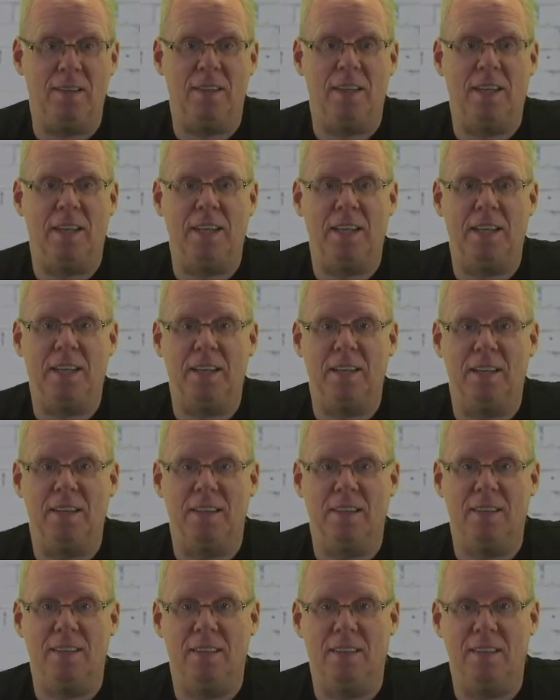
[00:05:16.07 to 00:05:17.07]
like
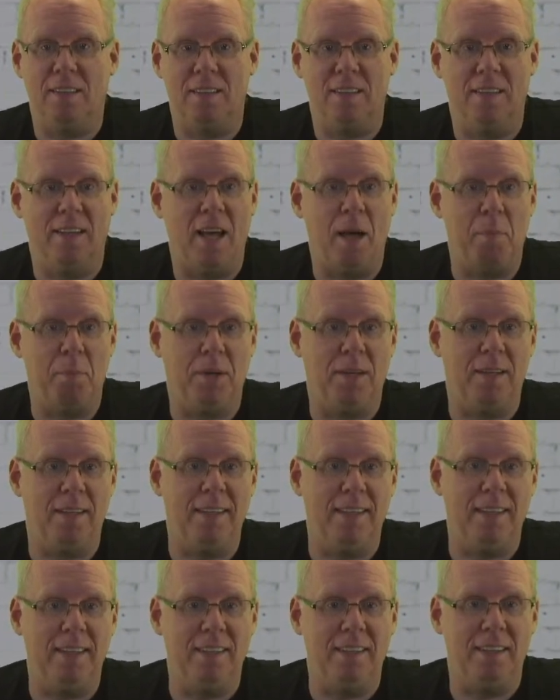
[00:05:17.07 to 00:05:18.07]
Happy
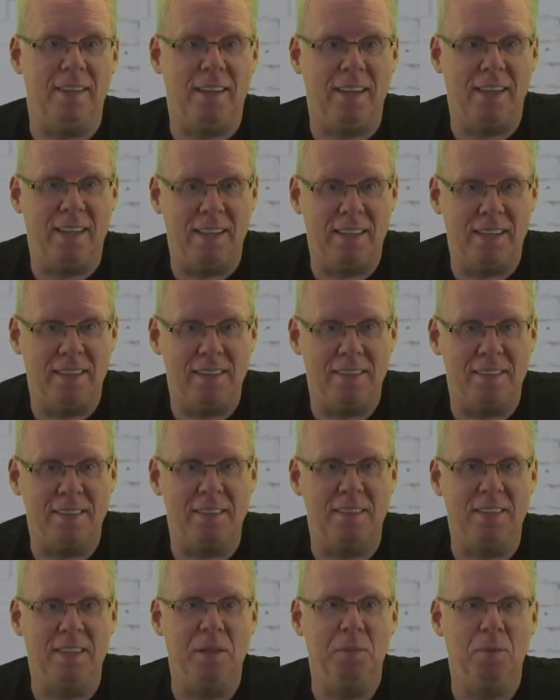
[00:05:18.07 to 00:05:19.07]
Clean and
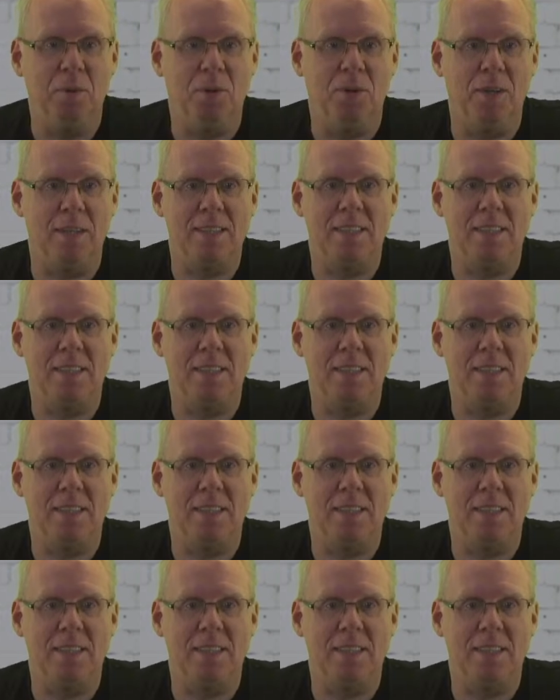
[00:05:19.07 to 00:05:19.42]
Tivo,